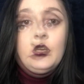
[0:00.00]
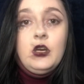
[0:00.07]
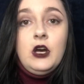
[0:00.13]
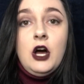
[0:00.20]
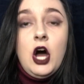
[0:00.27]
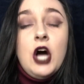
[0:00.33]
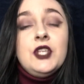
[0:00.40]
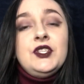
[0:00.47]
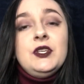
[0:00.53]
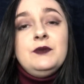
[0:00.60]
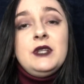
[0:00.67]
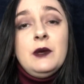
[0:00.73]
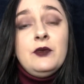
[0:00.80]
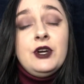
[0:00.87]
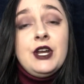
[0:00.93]
On
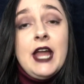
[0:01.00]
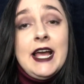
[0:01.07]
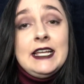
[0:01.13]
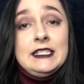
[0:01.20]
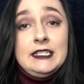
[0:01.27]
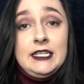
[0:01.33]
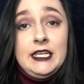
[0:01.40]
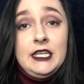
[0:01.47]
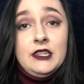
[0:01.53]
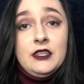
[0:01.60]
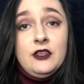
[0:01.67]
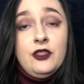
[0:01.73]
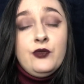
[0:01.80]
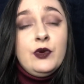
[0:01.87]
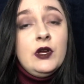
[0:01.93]
September 19th,
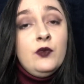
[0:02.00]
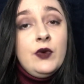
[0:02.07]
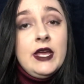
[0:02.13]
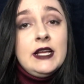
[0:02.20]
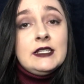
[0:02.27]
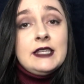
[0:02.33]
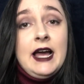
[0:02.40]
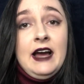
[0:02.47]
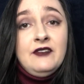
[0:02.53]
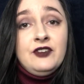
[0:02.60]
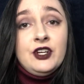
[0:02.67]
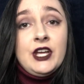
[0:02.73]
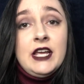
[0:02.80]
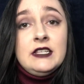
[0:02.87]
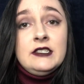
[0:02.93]
3 weeks
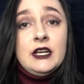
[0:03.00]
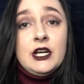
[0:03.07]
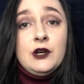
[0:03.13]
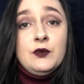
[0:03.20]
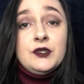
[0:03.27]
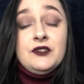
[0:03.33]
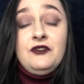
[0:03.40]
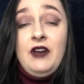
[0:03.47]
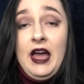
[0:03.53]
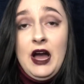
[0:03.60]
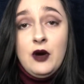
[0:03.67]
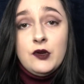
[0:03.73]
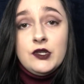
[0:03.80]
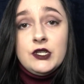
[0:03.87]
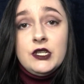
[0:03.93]
after Kaysera was
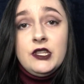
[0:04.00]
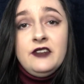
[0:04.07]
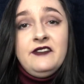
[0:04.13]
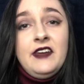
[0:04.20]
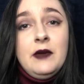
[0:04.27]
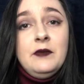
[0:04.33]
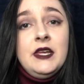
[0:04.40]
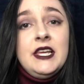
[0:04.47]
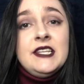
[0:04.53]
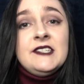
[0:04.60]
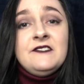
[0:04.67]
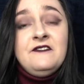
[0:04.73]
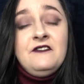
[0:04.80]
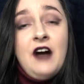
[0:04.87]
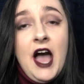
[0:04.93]
found, the family is
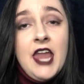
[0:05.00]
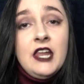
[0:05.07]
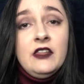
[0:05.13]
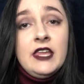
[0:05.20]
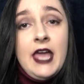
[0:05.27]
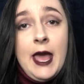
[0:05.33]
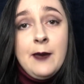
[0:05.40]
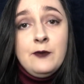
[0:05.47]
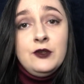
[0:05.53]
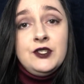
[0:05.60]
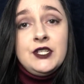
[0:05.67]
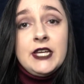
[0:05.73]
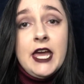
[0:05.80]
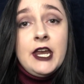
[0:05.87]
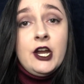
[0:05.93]
finally able
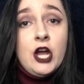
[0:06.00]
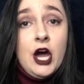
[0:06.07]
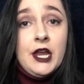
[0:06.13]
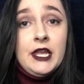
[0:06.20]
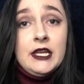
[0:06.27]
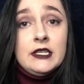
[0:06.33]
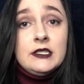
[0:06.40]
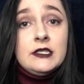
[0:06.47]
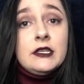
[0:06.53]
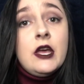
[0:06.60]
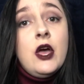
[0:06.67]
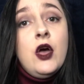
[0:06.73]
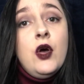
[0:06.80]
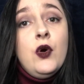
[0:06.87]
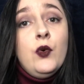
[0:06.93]
to get an audience
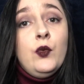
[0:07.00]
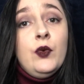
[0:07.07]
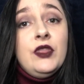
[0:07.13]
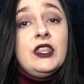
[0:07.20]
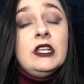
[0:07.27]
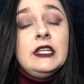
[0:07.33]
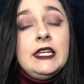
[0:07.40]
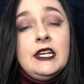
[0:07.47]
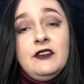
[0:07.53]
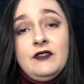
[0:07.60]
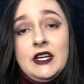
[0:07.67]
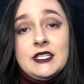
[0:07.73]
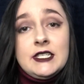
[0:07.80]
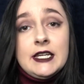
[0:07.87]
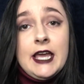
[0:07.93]
with the lead
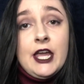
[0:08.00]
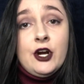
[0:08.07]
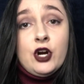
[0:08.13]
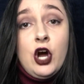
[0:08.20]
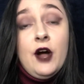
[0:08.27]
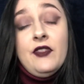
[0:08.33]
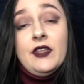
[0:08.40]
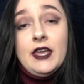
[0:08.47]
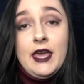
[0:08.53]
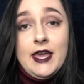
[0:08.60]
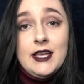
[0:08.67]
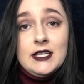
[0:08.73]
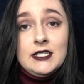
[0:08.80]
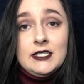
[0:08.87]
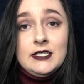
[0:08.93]
investigator on the
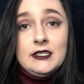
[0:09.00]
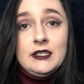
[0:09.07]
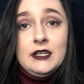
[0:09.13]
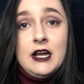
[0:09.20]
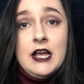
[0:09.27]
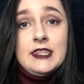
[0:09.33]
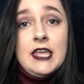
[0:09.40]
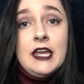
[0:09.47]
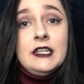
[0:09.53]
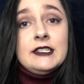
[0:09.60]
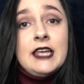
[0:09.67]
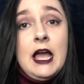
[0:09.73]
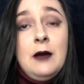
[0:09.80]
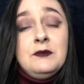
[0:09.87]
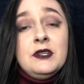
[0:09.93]
case, and that is
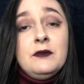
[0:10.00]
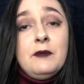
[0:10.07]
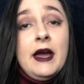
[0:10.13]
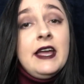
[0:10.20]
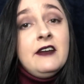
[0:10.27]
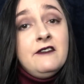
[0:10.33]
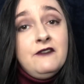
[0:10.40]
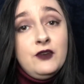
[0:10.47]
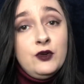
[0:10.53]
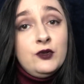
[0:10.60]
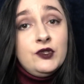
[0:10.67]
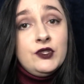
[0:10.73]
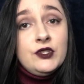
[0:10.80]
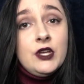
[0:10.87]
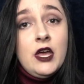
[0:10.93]
Captain Mike
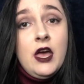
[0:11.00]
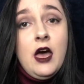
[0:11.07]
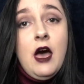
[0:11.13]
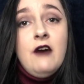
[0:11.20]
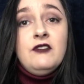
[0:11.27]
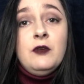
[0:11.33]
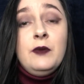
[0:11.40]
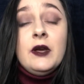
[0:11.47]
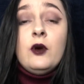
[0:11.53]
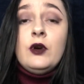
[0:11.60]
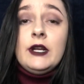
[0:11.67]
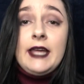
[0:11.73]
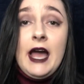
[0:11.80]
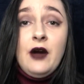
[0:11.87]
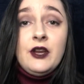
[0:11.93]
Foose of the
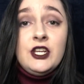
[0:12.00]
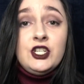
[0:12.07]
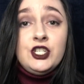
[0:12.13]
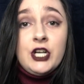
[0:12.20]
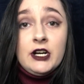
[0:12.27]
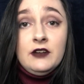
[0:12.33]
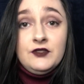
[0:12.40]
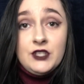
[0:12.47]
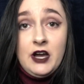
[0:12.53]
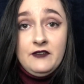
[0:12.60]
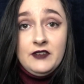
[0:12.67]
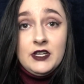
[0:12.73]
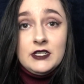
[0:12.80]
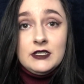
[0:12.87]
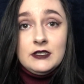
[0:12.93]
Bighorn County Sheriff's
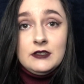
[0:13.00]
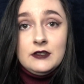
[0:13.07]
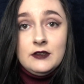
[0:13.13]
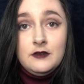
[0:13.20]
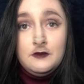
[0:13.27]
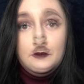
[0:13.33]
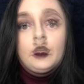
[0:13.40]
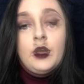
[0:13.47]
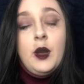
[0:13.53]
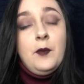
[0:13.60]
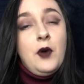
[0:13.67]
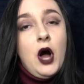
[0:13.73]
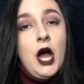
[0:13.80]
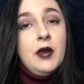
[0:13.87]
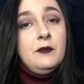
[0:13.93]
Office.
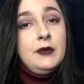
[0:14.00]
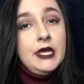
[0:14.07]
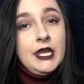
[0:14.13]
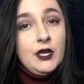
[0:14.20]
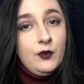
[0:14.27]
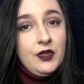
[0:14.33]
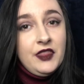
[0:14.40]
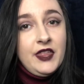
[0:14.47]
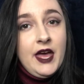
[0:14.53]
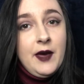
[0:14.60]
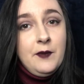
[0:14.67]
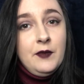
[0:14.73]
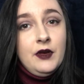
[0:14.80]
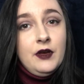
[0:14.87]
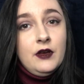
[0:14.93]
Upon meeting with
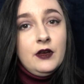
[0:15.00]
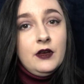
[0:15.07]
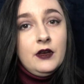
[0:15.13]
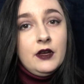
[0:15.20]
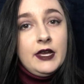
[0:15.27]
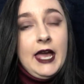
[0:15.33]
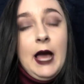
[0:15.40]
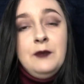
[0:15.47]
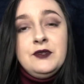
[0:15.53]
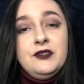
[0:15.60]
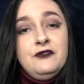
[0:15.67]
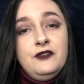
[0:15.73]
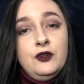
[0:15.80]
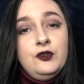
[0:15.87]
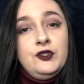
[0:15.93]
them, Captain
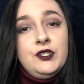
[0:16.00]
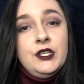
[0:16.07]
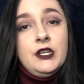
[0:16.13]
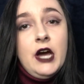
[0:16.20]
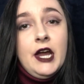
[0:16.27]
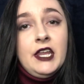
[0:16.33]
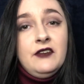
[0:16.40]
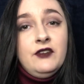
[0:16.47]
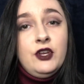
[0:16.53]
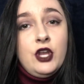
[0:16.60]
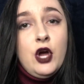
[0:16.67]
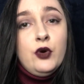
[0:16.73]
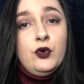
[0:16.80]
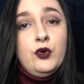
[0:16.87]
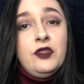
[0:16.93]
Foose did not even
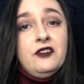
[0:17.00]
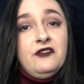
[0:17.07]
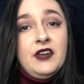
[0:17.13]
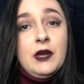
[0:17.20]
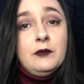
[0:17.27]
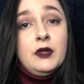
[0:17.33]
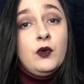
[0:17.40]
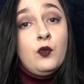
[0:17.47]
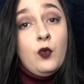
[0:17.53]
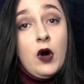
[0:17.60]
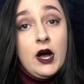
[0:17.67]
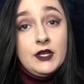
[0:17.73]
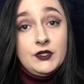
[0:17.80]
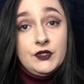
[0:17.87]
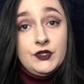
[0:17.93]
know who the family
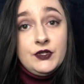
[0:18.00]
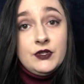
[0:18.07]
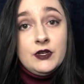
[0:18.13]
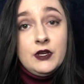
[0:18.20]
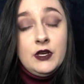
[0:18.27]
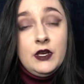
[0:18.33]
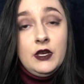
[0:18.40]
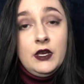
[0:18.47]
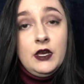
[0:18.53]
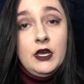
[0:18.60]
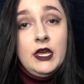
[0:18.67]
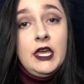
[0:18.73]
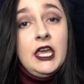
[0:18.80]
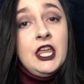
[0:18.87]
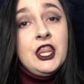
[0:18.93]
was.
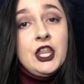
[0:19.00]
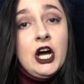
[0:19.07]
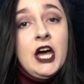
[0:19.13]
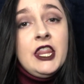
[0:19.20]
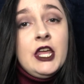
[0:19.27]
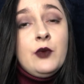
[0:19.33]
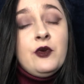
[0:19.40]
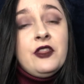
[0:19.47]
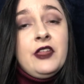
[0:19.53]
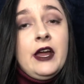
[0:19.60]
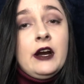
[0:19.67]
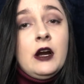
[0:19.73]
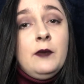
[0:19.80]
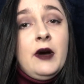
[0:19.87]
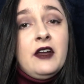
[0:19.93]
He thought they were
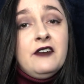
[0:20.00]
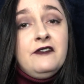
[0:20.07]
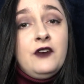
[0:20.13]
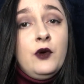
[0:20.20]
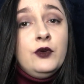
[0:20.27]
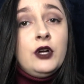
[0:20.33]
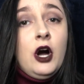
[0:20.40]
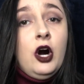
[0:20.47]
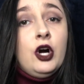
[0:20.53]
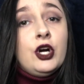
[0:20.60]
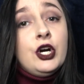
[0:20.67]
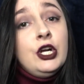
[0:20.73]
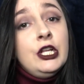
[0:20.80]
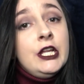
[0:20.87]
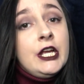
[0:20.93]
there about a phone call
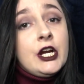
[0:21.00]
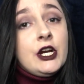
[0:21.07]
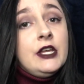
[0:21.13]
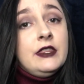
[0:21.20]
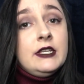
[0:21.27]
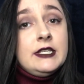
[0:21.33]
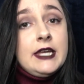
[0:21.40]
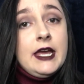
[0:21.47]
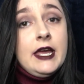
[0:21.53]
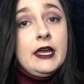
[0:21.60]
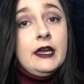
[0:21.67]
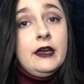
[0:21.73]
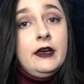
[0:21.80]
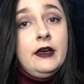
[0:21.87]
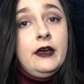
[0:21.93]
earlier in the
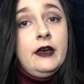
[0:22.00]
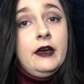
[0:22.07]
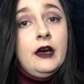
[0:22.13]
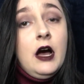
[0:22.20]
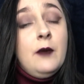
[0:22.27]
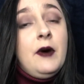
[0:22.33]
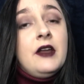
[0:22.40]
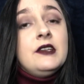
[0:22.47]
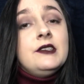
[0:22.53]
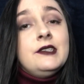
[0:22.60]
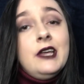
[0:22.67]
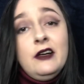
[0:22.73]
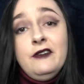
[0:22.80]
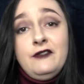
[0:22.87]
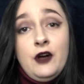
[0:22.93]
day about a
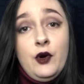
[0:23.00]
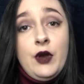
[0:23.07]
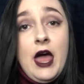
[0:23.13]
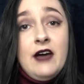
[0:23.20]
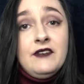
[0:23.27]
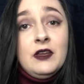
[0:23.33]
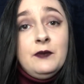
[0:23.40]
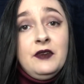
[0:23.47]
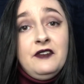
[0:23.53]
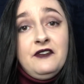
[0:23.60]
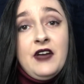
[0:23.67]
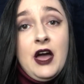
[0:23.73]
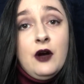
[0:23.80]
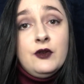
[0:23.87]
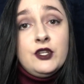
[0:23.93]
cell phone having been
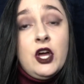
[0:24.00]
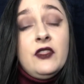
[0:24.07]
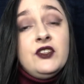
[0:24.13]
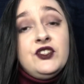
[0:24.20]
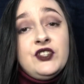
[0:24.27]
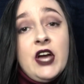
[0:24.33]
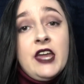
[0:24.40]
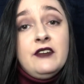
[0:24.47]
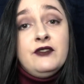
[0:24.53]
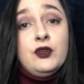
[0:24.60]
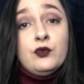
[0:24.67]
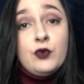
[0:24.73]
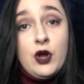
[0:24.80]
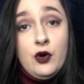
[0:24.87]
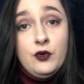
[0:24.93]
found on the side of the
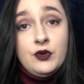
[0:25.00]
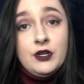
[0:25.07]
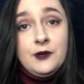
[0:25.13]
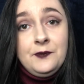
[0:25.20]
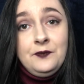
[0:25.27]
road.